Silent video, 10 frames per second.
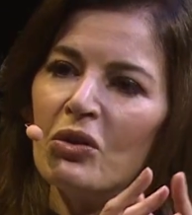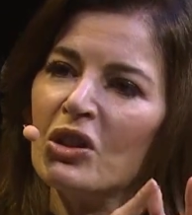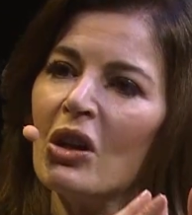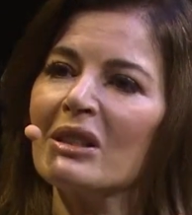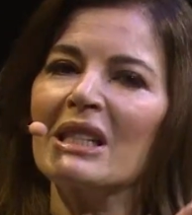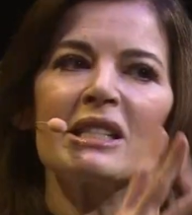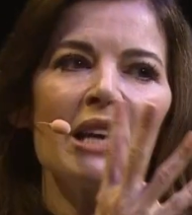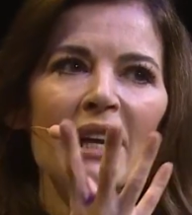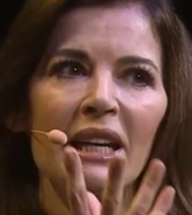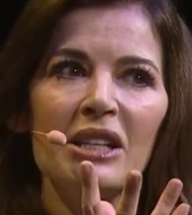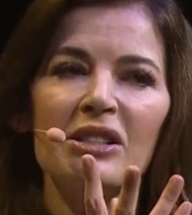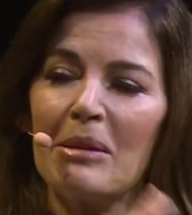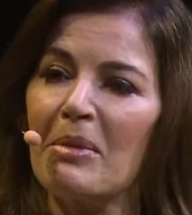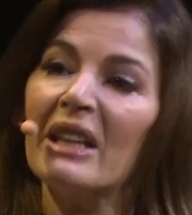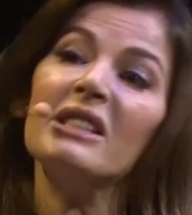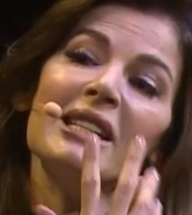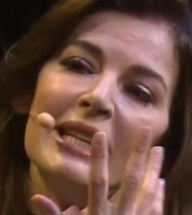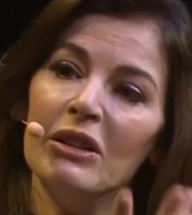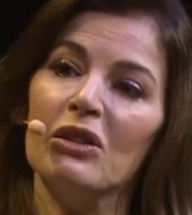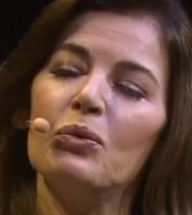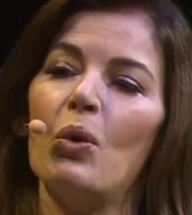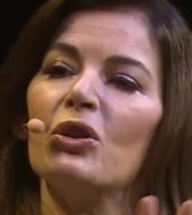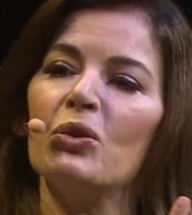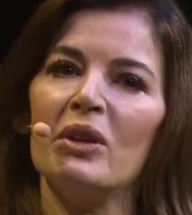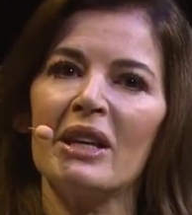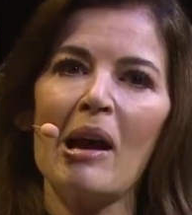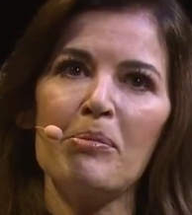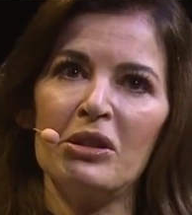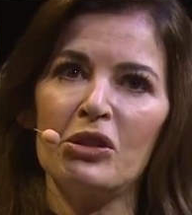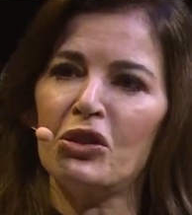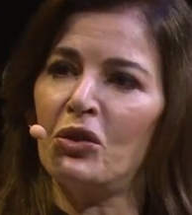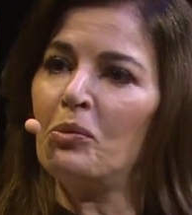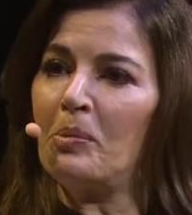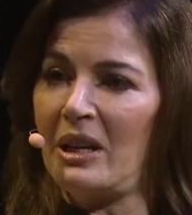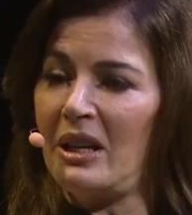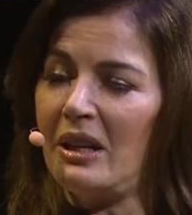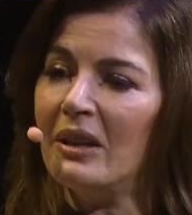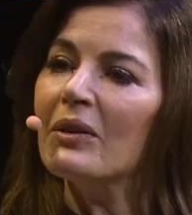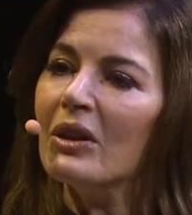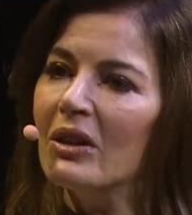start designing some idea of what you think happiness should be.